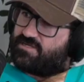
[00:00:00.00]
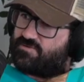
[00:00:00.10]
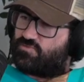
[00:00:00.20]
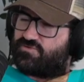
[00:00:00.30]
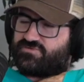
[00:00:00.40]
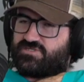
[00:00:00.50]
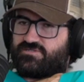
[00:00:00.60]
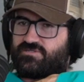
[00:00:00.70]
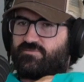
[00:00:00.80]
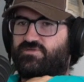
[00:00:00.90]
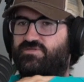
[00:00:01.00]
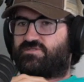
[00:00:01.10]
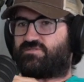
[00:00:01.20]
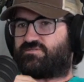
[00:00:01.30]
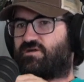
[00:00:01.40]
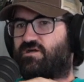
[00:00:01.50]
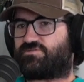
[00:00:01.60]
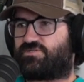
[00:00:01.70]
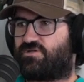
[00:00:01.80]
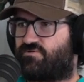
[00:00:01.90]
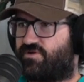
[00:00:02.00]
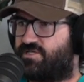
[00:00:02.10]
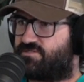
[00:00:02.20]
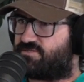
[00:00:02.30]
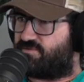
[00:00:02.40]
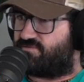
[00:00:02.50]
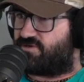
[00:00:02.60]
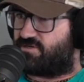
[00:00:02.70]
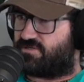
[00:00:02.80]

and we've seen some of this histology already in some of our.